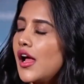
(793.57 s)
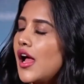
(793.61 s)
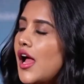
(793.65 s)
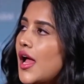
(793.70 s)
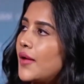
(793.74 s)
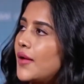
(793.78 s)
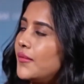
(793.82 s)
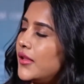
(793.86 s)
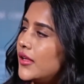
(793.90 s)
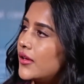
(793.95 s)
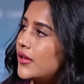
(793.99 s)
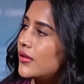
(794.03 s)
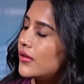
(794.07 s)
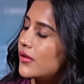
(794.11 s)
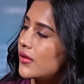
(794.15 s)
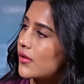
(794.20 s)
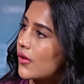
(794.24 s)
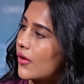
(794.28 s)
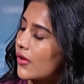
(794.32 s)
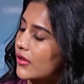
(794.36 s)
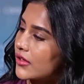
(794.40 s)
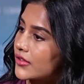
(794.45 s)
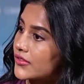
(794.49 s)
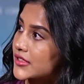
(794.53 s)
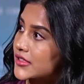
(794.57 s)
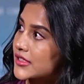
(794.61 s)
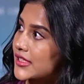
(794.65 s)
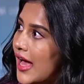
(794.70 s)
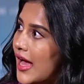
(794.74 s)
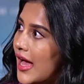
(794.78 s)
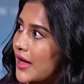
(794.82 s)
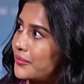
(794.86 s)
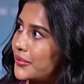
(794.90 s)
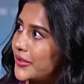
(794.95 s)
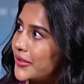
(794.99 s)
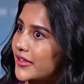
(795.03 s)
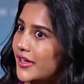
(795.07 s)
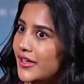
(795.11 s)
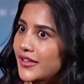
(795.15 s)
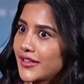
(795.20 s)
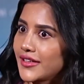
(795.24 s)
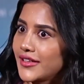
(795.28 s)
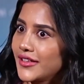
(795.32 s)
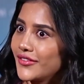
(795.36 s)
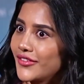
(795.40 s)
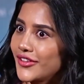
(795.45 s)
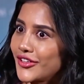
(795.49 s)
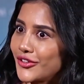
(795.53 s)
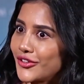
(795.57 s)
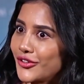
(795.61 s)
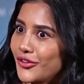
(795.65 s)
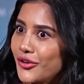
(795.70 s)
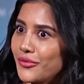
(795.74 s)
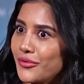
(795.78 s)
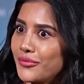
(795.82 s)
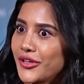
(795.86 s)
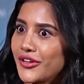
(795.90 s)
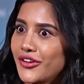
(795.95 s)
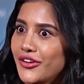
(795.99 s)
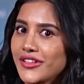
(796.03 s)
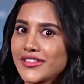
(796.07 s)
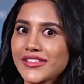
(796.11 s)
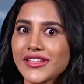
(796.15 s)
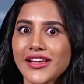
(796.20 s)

i'm like oh all of this happened i didn't even know because